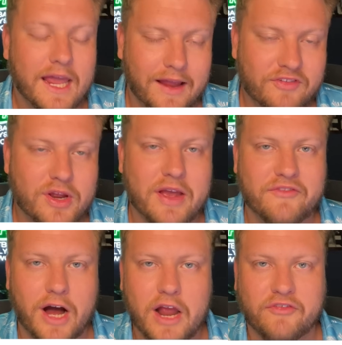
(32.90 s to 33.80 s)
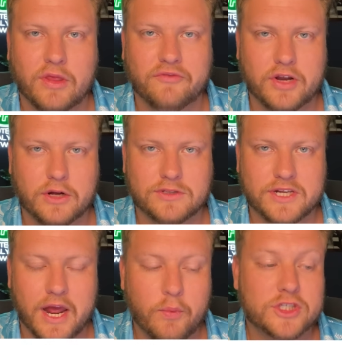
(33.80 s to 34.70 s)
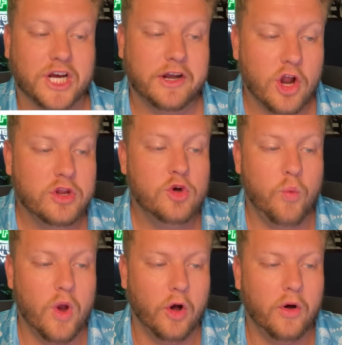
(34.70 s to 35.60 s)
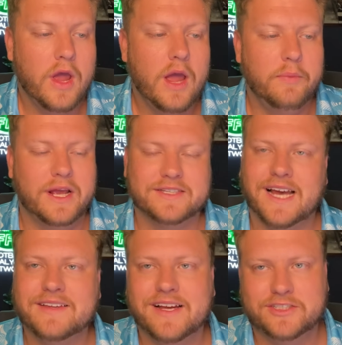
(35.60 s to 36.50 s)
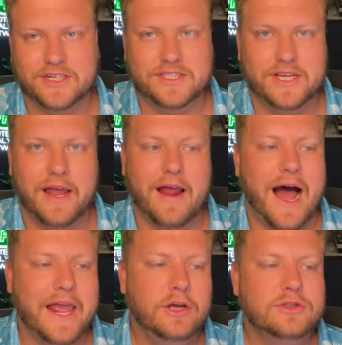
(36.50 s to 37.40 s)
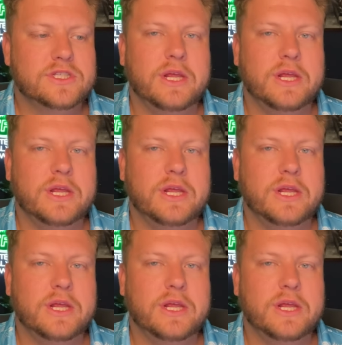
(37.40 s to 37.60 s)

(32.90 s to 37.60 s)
if you get value from the video today, which I know you will, because as I just said, I used